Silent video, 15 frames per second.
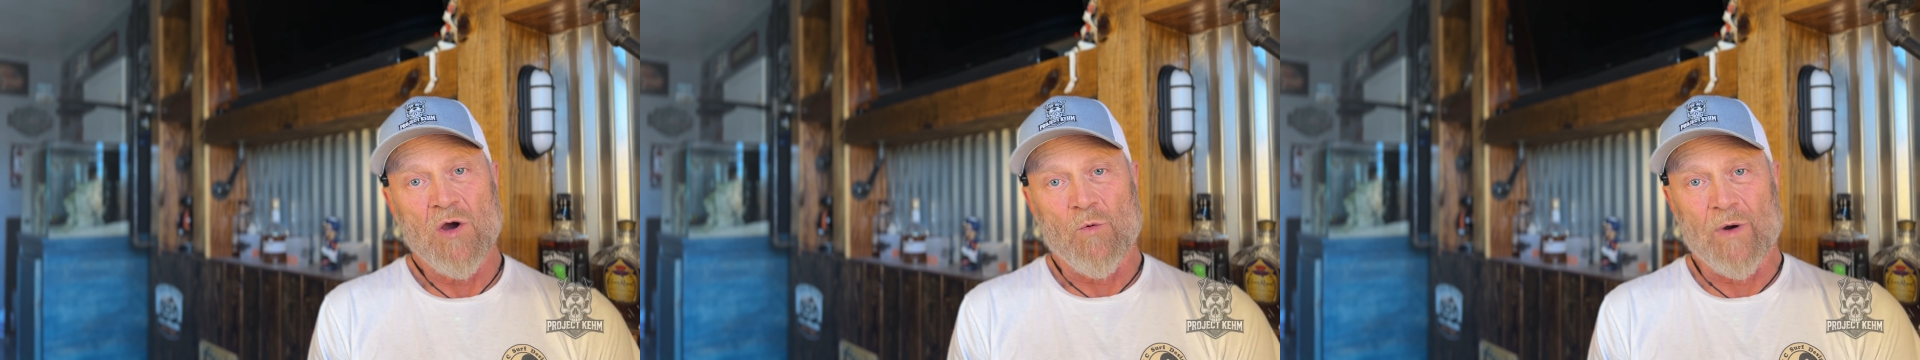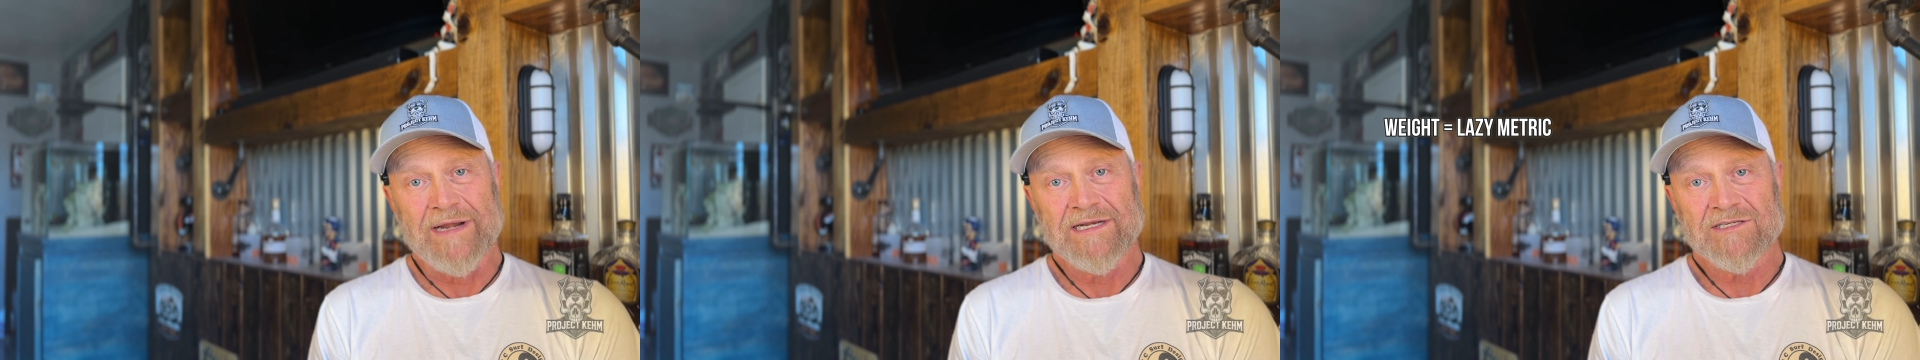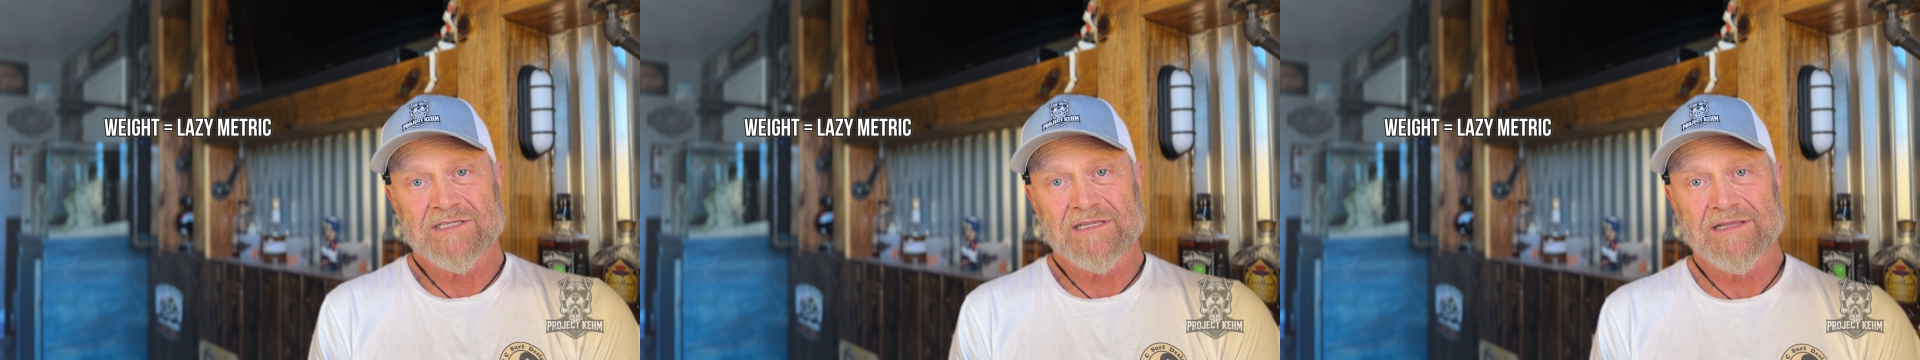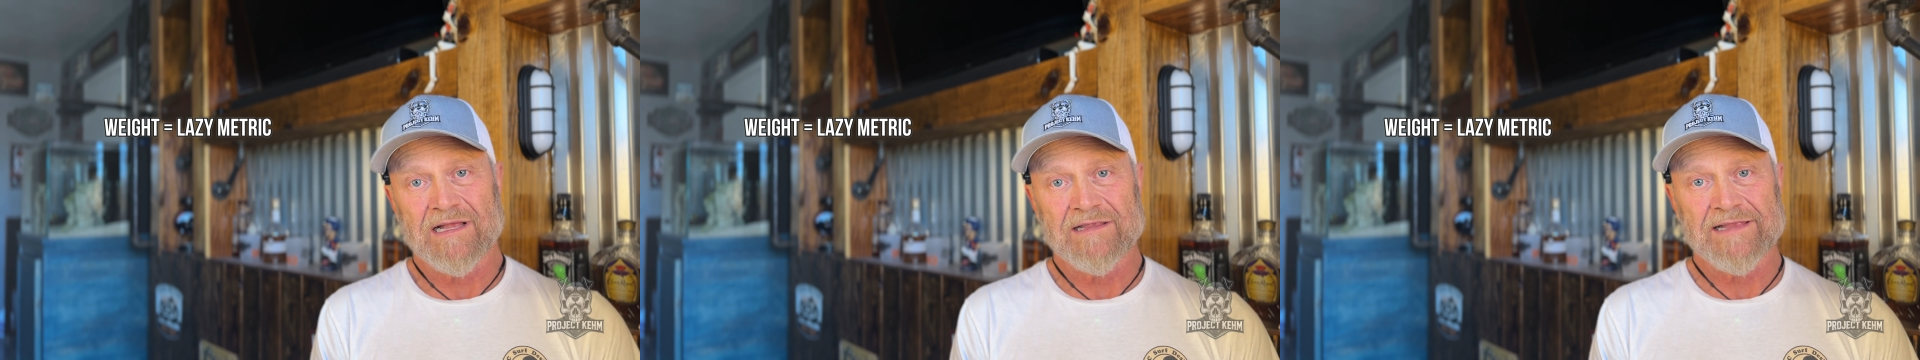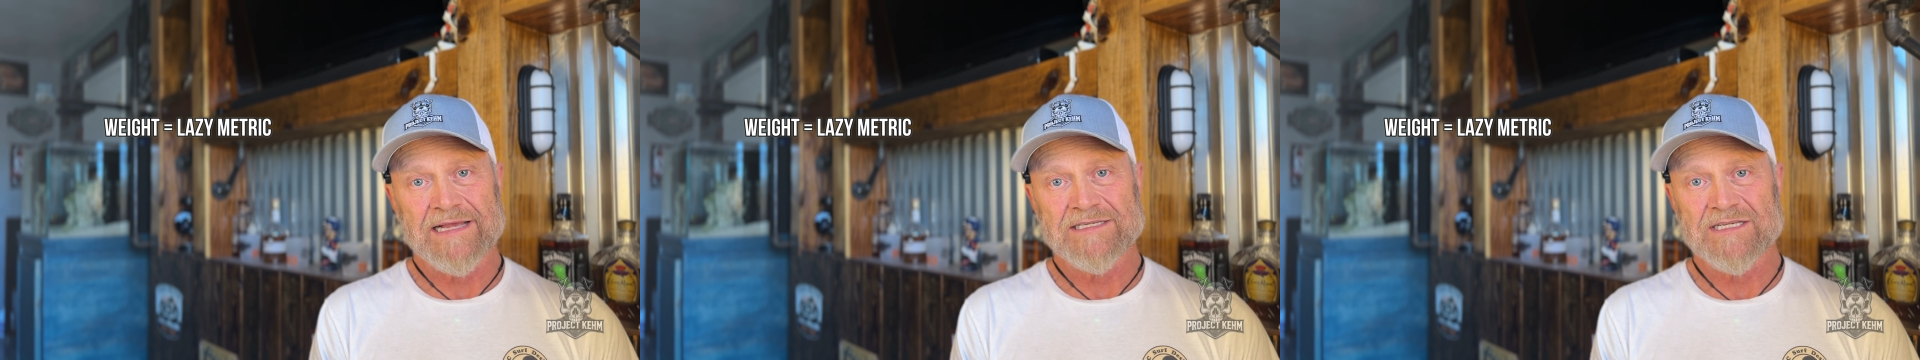Weight is a
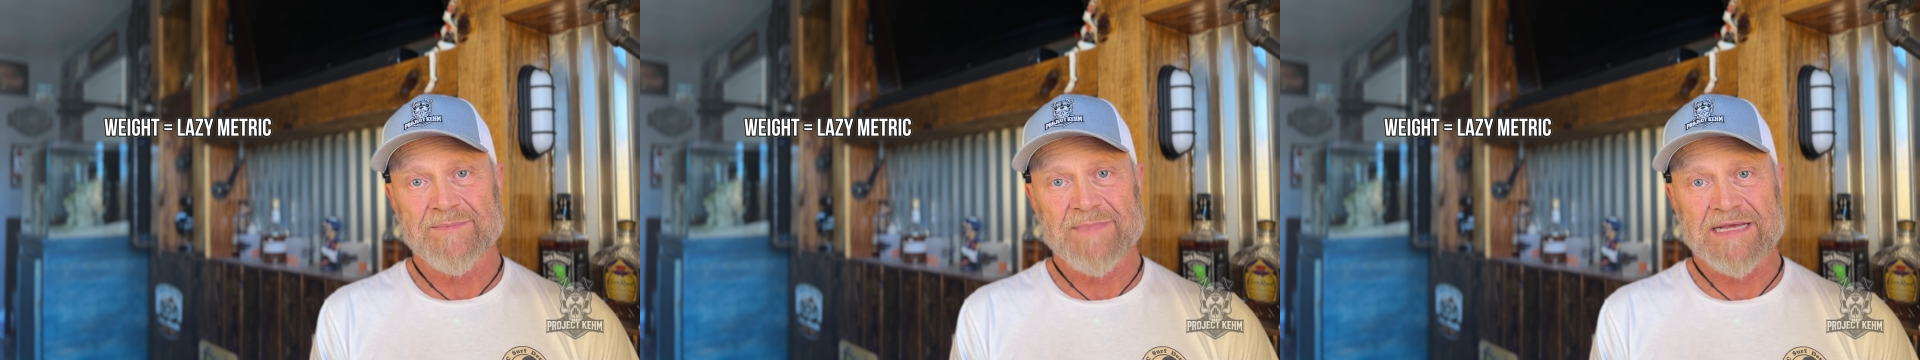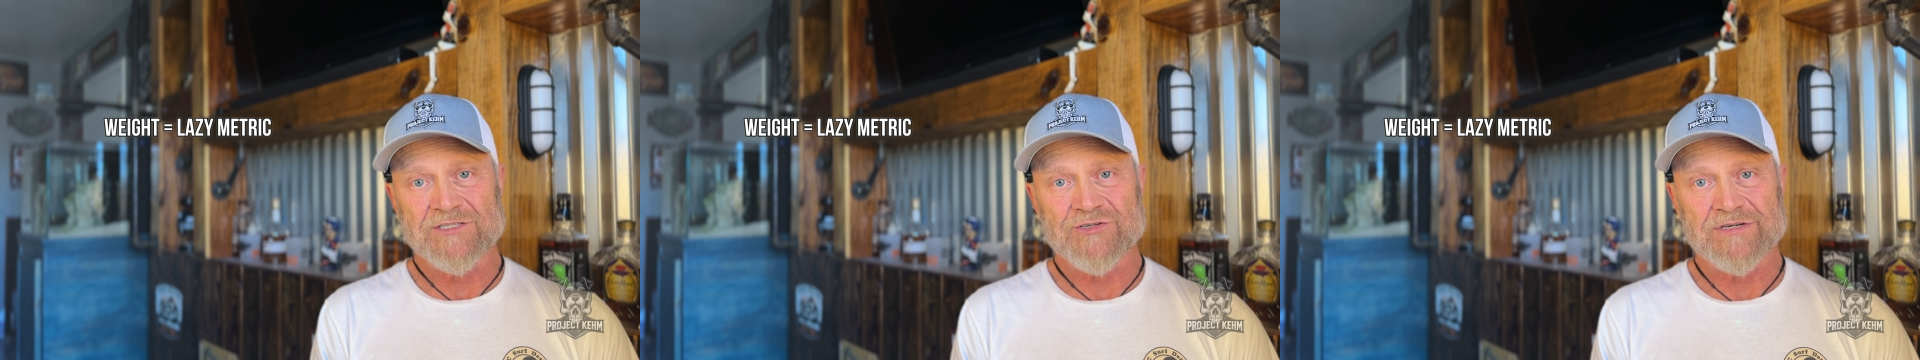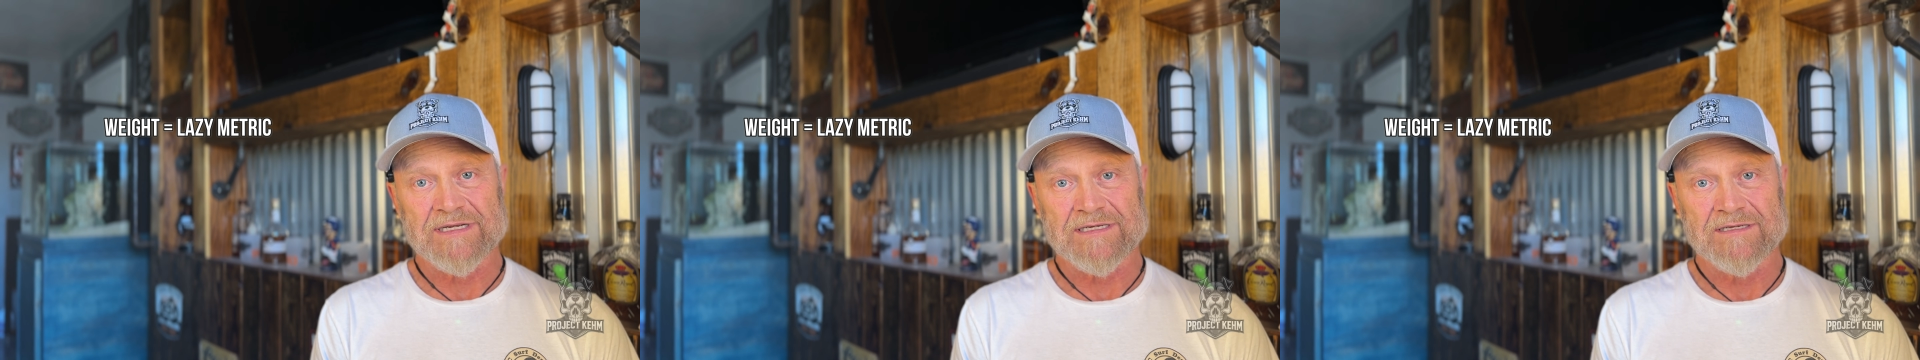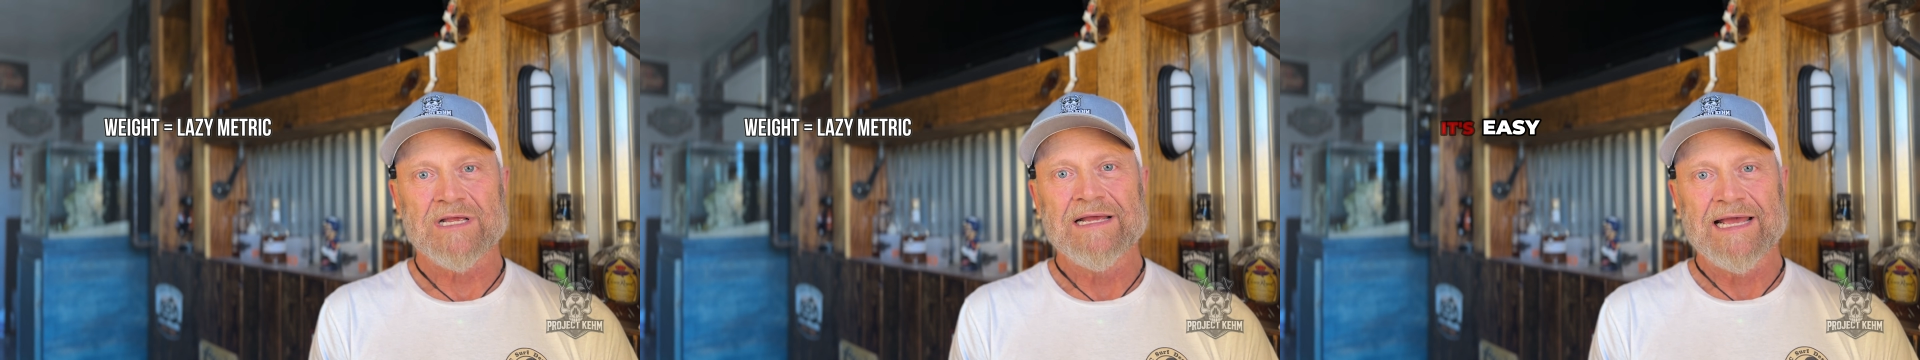lazy metric.